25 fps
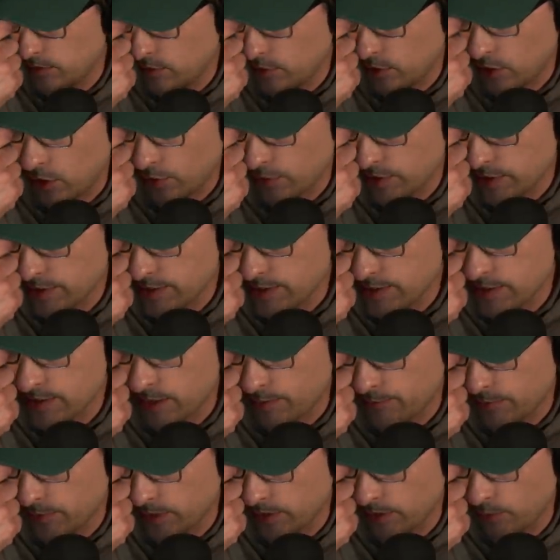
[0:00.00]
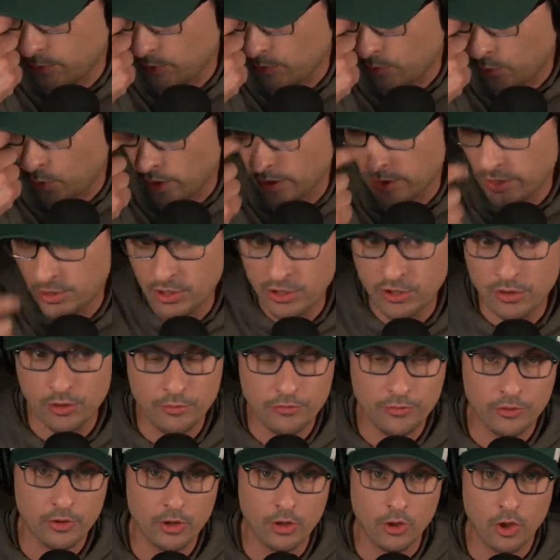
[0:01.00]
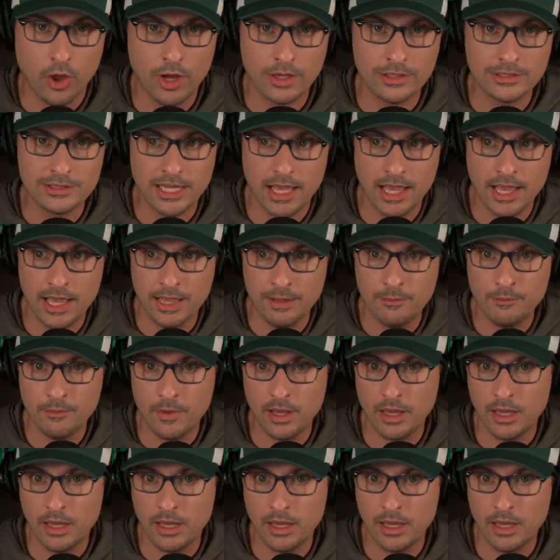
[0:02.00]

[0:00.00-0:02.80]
you know, this is something that we've wanted to do for a long time.